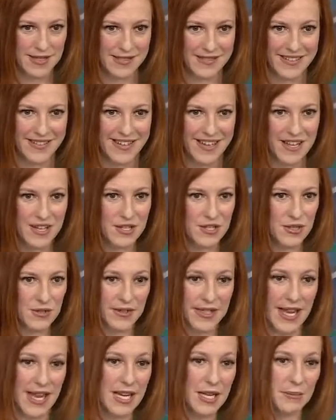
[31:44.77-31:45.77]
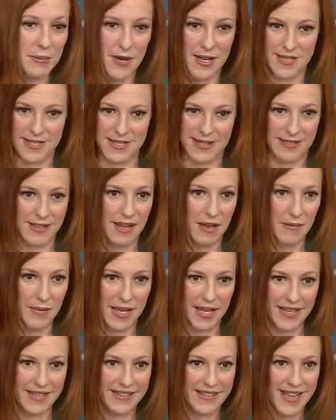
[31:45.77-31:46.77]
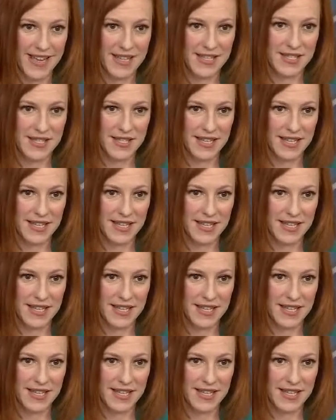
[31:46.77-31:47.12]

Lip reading: And certainly any president coming in has